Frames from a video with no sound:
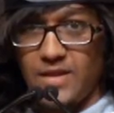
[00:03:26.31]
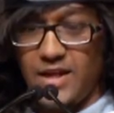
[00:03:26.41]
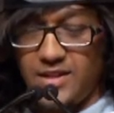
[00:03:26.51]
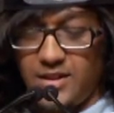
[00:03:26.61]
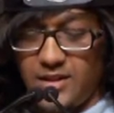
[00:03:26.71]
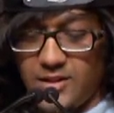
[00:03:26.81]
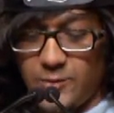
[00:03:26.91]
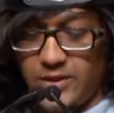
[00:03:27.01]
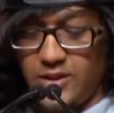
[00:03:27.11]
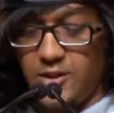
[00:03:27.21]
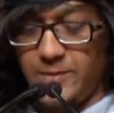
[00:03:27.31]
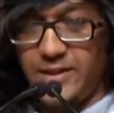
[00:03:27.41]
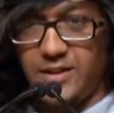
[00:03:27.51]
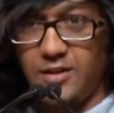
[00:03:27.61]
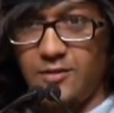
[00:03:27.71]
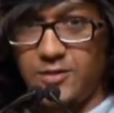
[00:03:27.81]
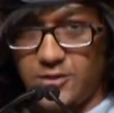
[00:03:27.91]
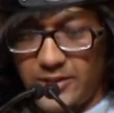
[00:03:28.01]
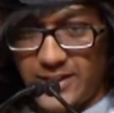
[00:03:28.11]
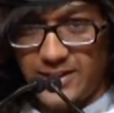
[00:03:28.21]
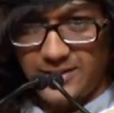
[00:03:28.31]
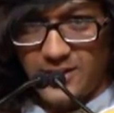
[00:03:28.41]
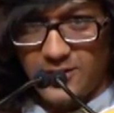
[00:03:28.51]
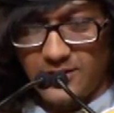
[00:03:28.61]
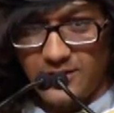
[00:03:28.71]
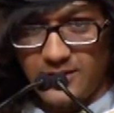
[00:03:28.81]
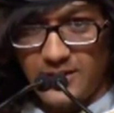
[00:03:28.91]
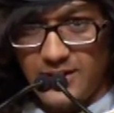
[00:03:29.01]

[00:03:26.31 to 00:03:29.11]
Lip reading: And it is with the humility of this realization